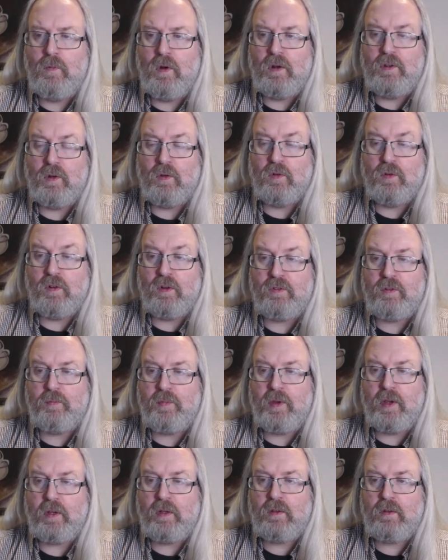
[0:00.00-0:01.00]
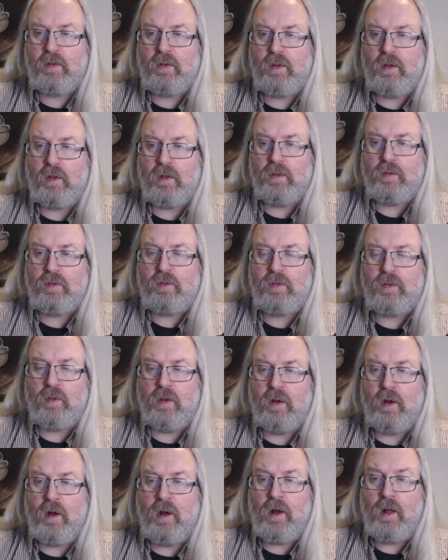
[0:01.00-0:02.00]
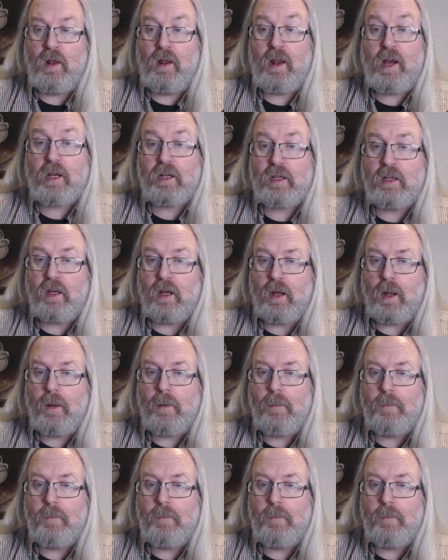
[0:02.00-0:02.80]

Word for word: your respect is lacking.